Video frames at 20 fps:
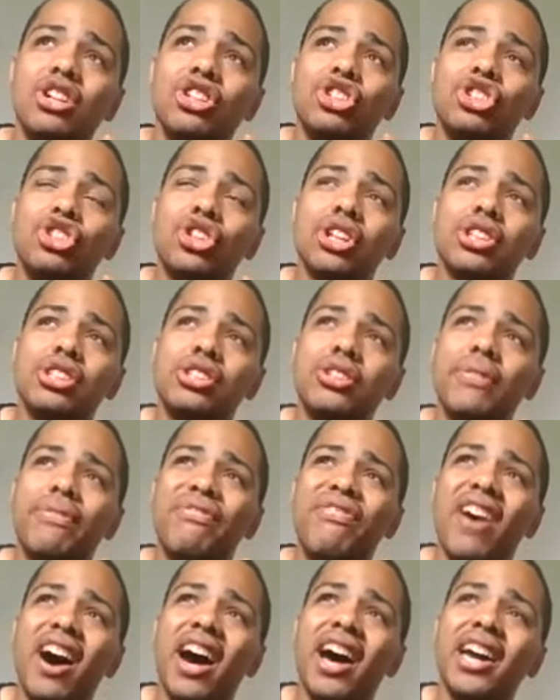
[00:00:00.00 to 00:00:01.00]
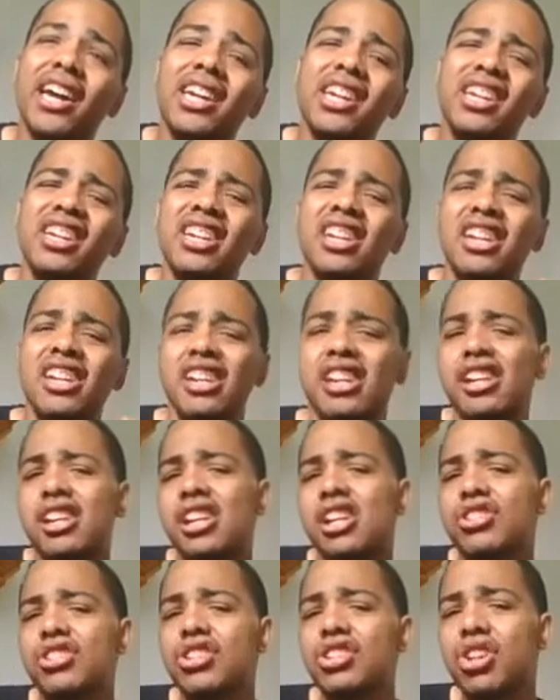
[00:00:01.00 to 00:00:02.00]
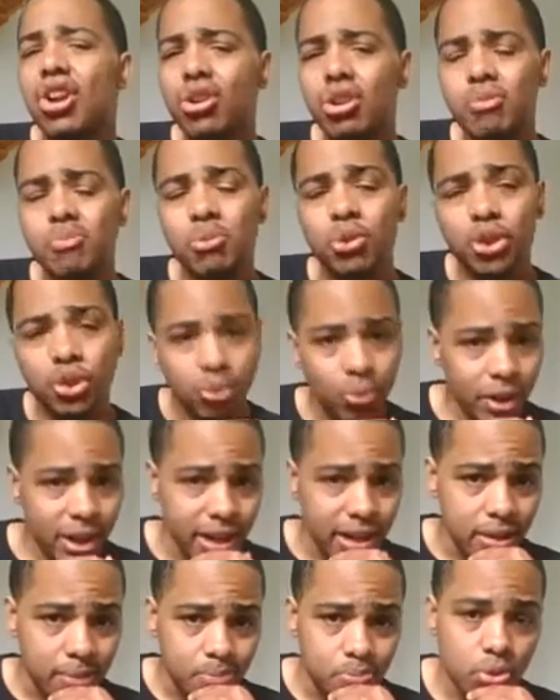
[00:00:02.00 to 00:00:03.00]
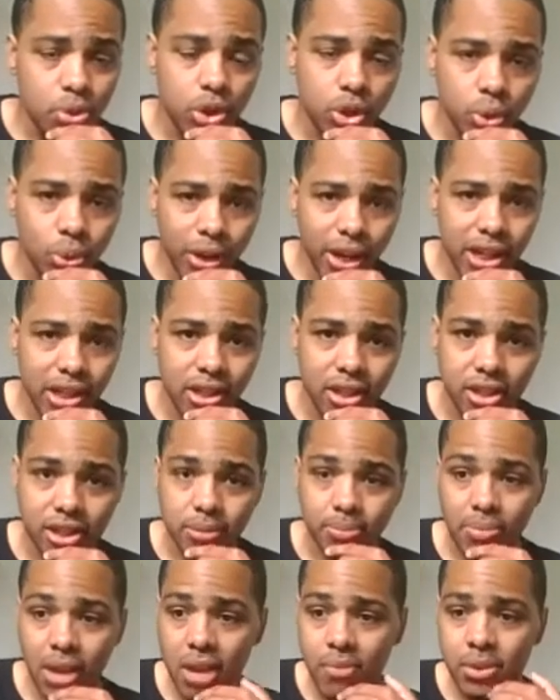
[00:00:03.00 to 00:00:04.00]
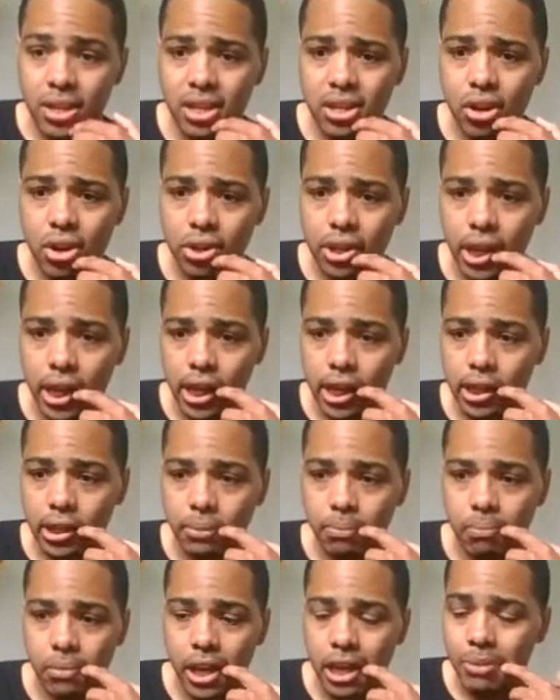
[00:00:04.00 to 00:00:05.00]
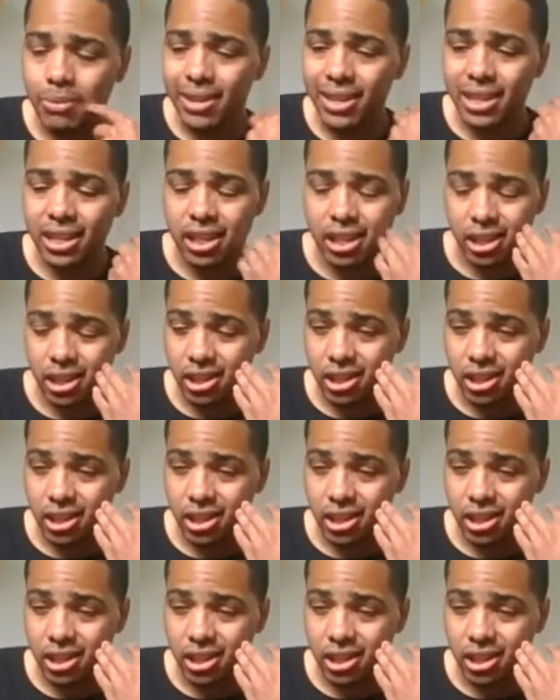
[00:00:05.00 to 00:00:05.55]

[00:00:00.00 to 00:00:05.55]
justify the younger Bruce Wayne. Bruce Wayne, because maybe okay, maybe